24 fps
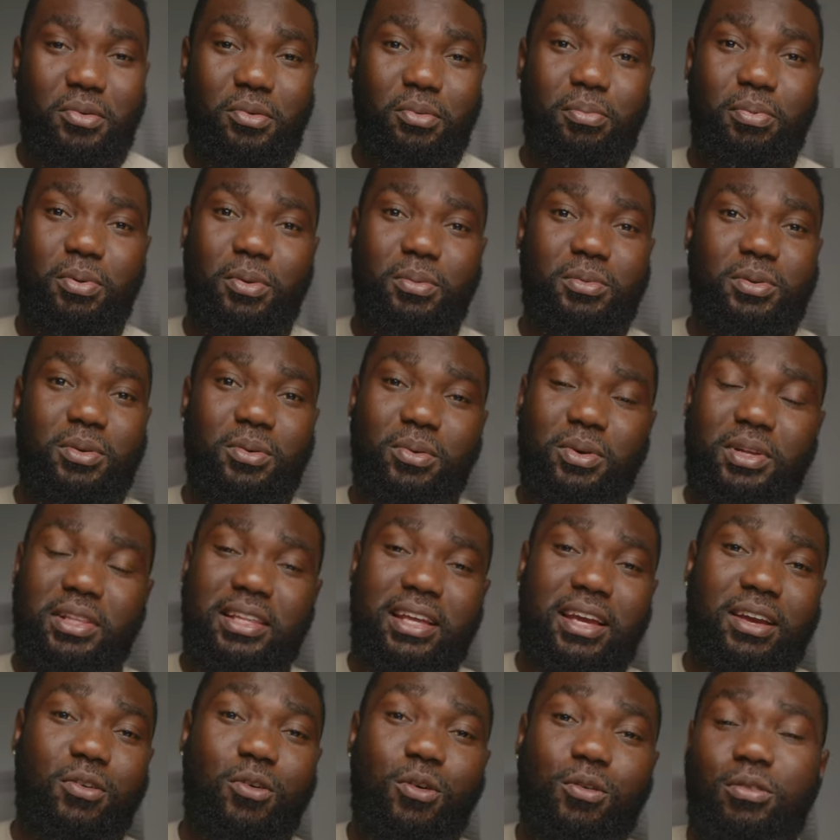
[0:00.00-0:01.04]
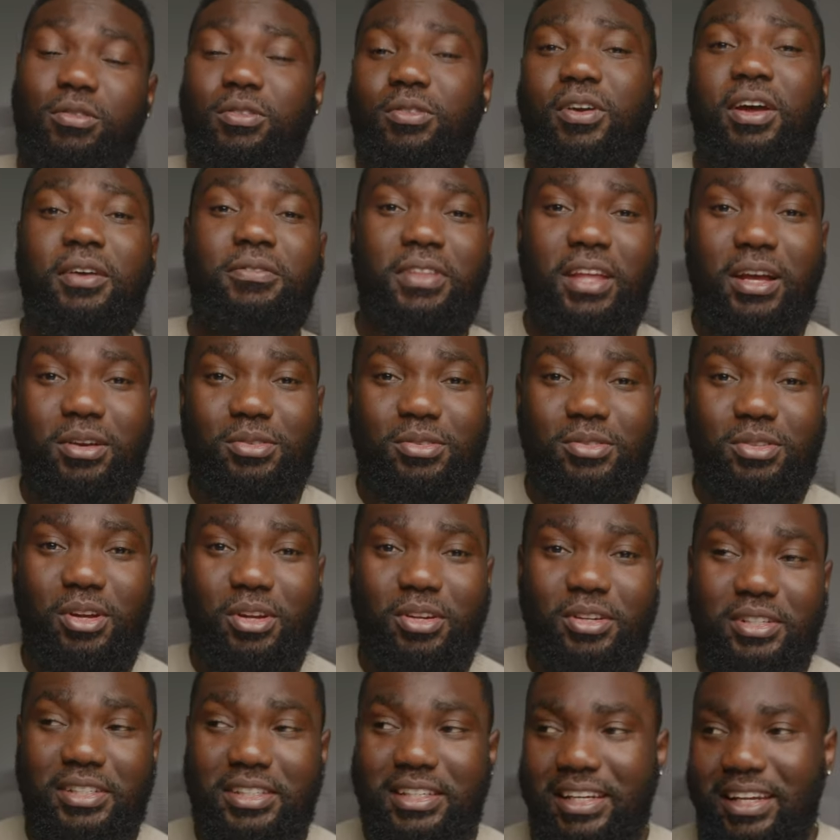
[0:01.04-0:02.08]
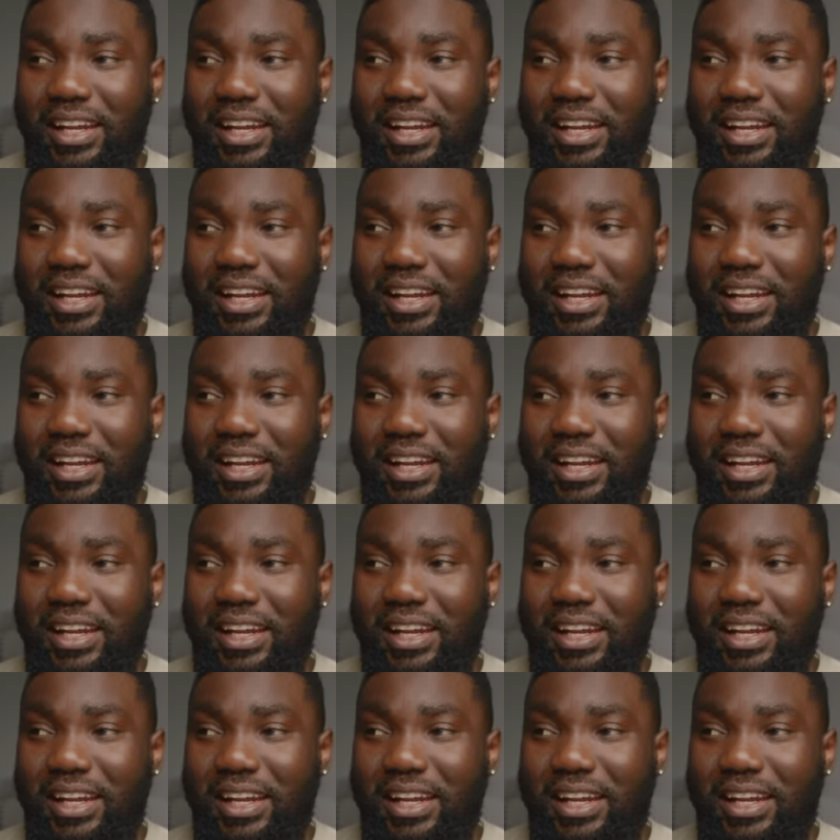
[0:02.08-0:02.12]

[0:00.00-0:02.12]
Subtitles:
probably worth like over $5,000.